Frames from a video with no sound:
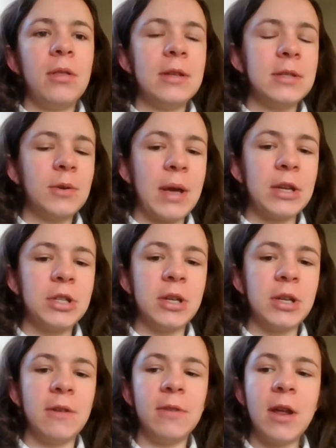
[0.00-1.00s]
this
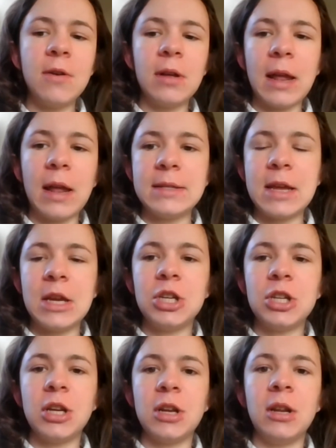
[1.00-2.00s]
question of
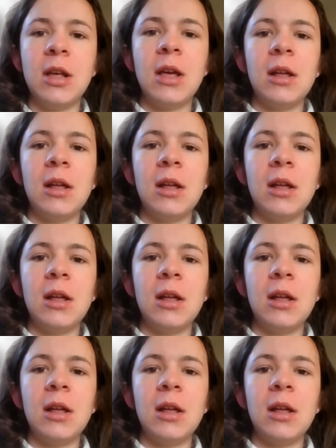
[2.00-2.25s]
localization,